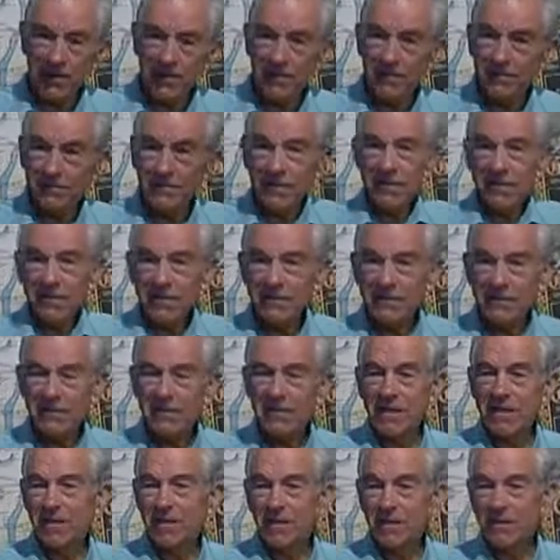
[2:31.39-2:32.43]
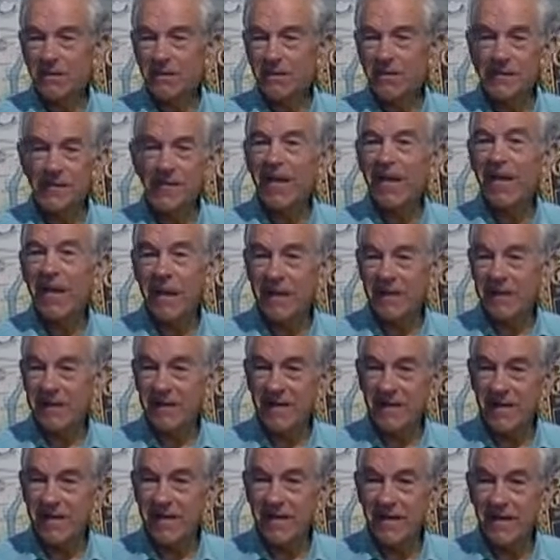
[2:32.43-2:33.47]
here. And just think of what the Fed
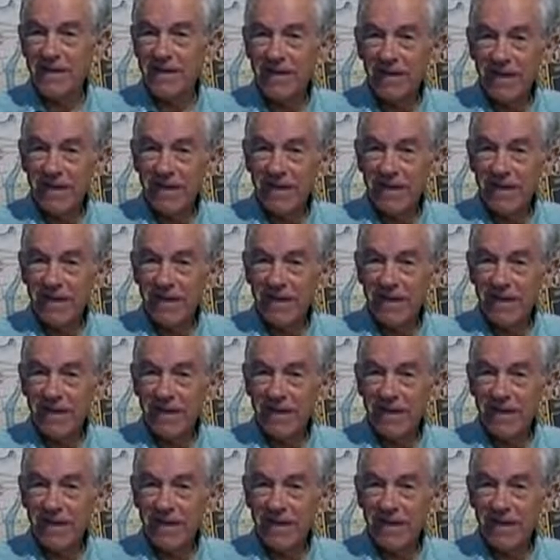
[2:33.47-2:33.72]
has done.